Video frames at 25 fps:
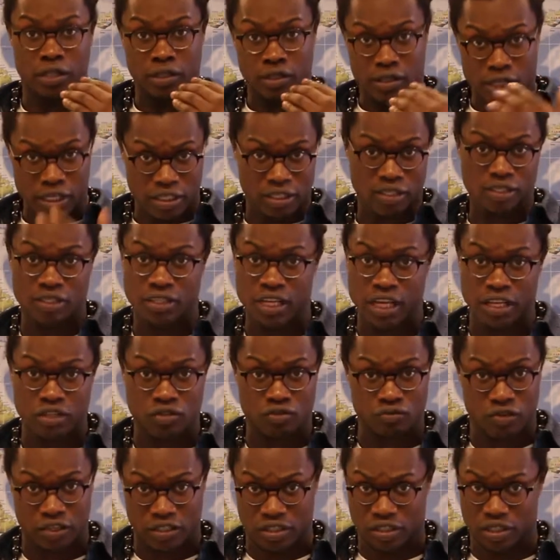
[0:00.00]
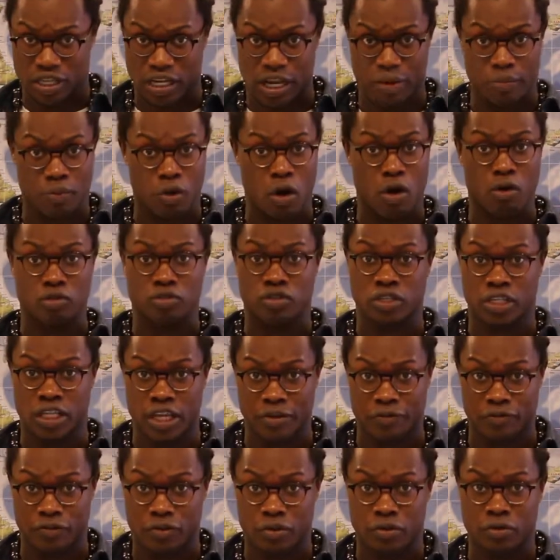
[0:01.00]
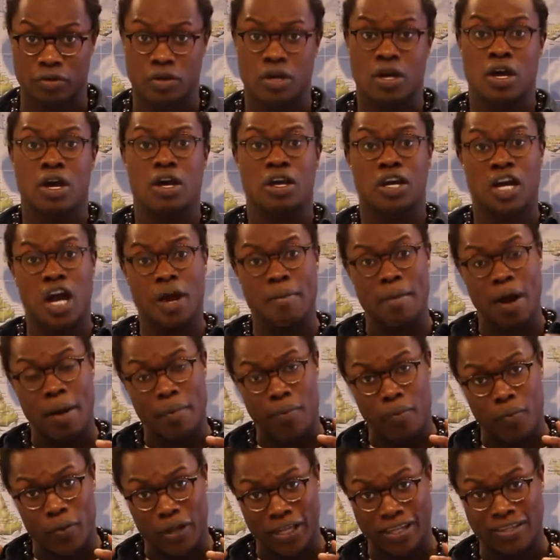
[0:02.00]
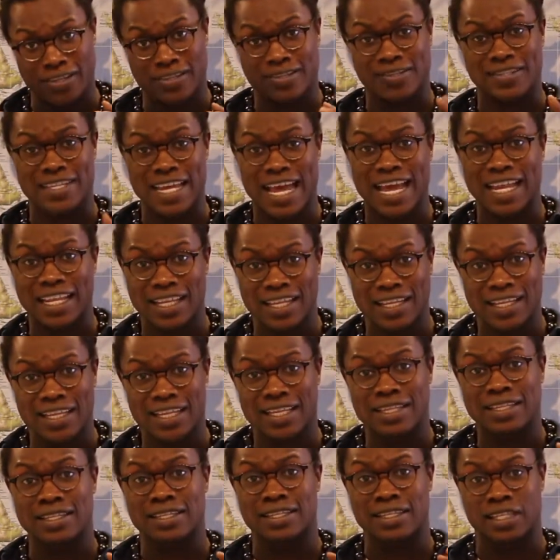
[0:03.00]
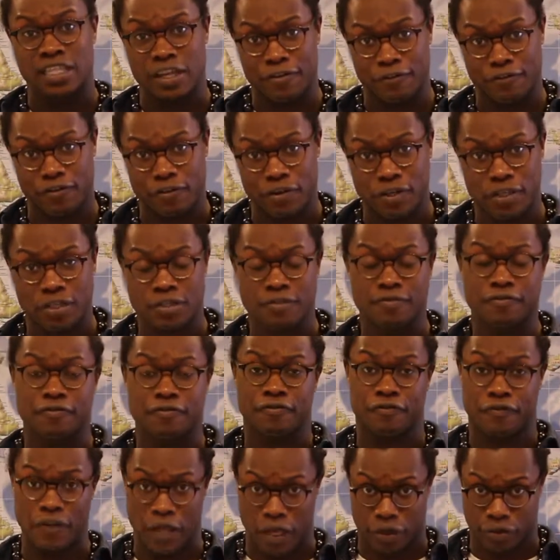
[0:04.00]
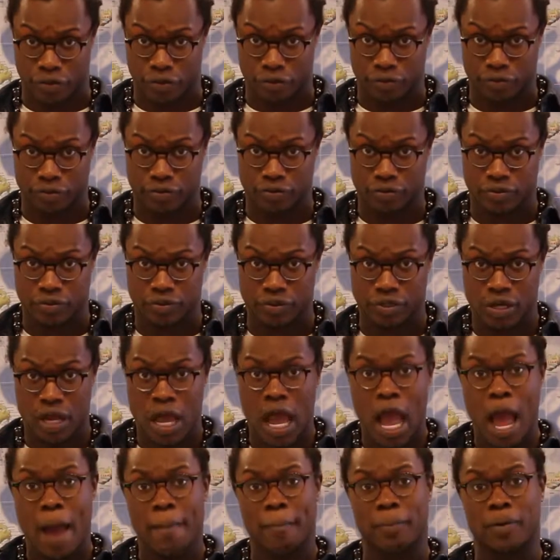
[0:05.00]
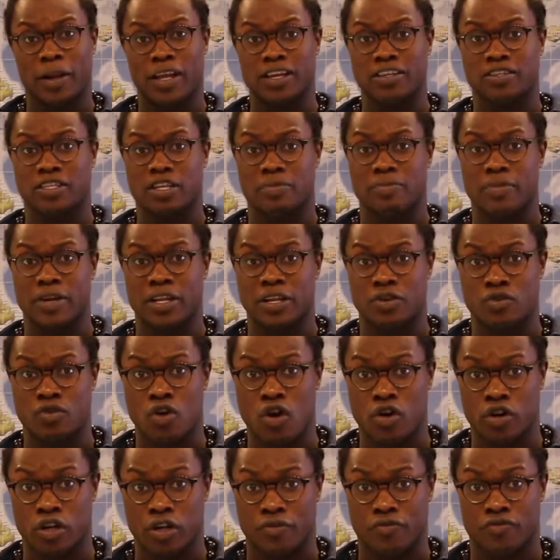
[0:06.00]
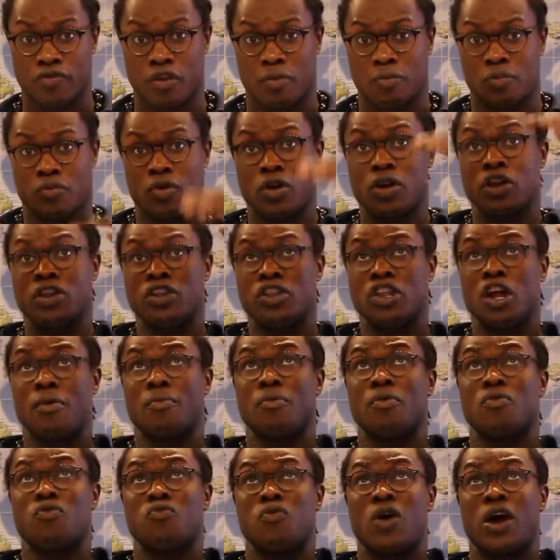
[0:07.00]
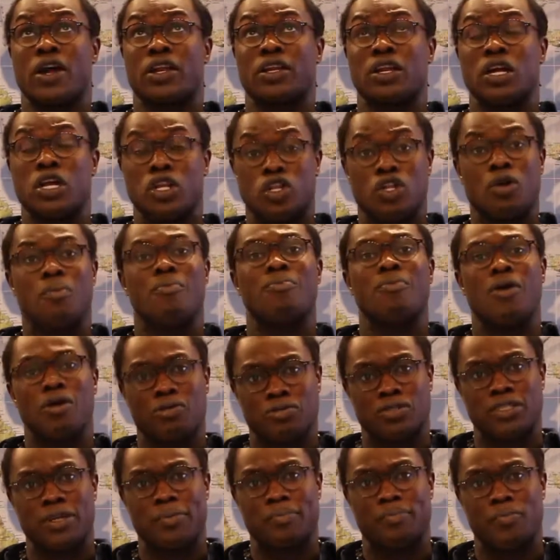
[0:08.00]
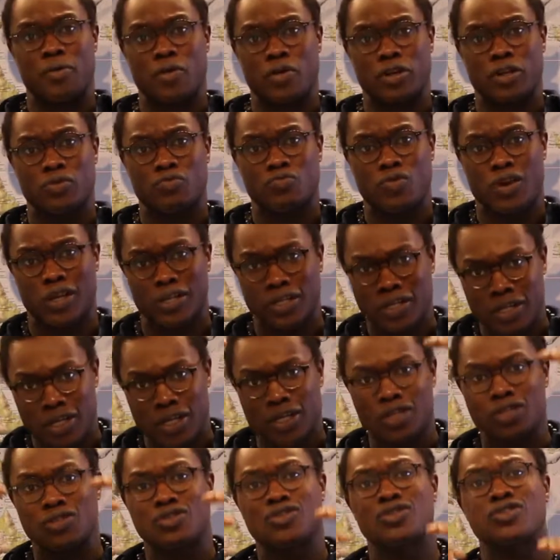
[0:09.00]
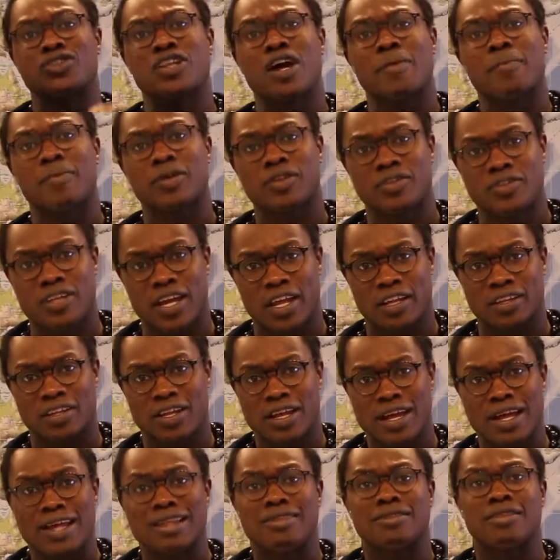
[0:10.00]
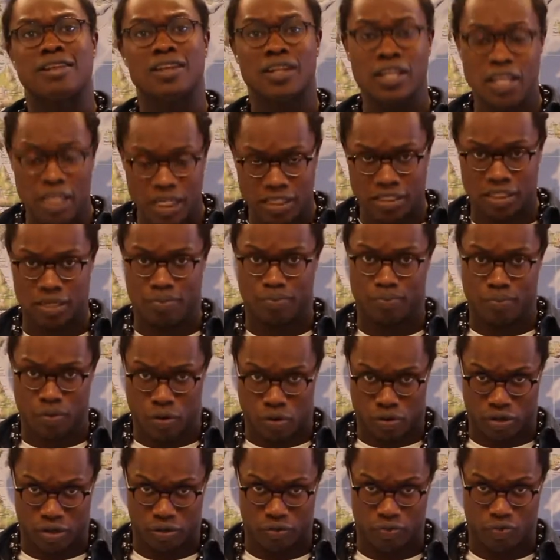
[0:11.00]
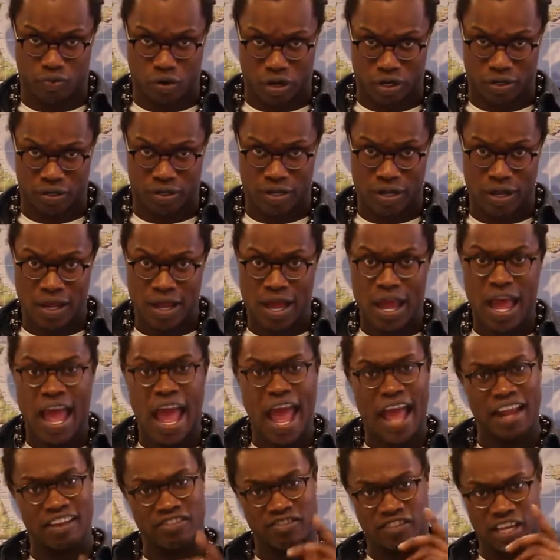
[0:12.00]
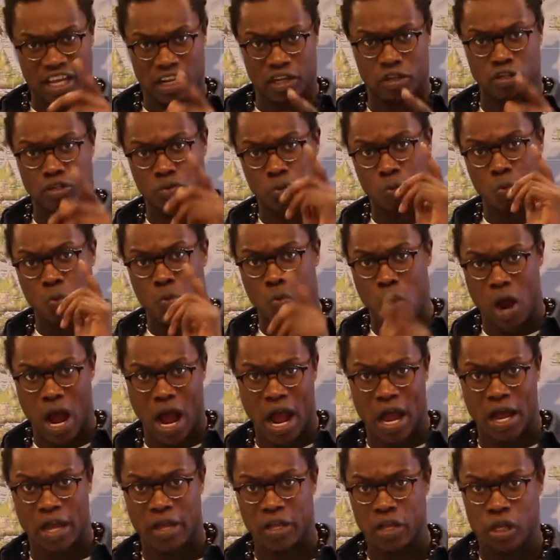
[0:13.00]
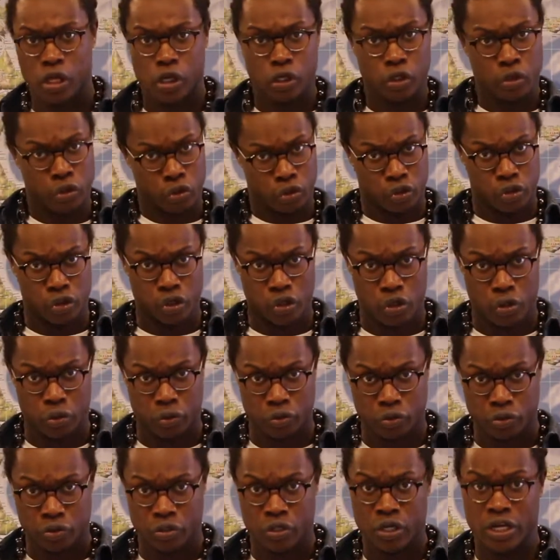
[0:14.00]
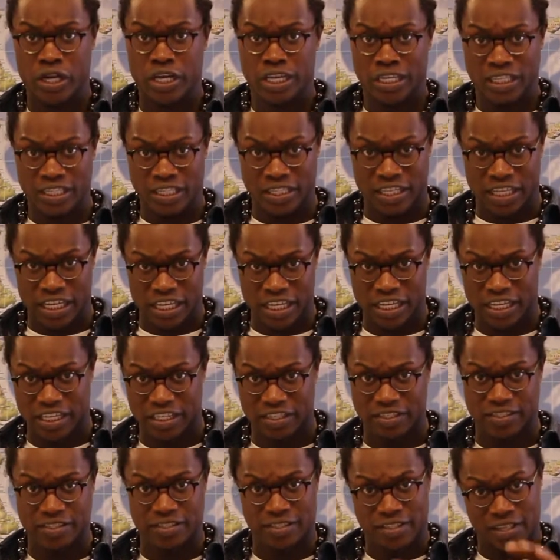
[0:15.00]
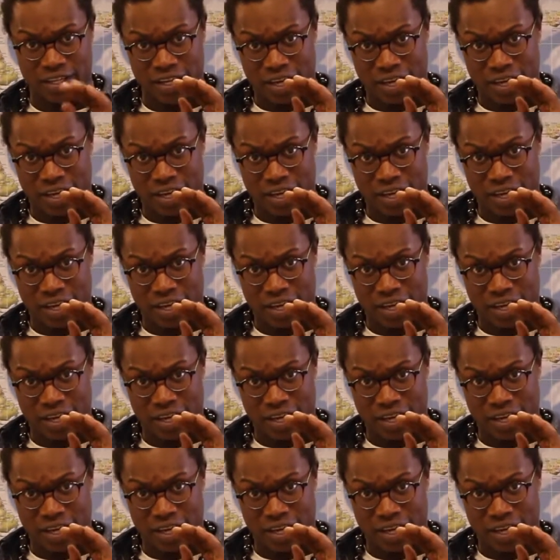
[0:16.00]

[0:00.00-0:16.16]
this is the instruction that I'm going to give you. Come up with 10 different values and place them in order from number 1, the most important one, to number 10, the least important one. And tell us why you chose these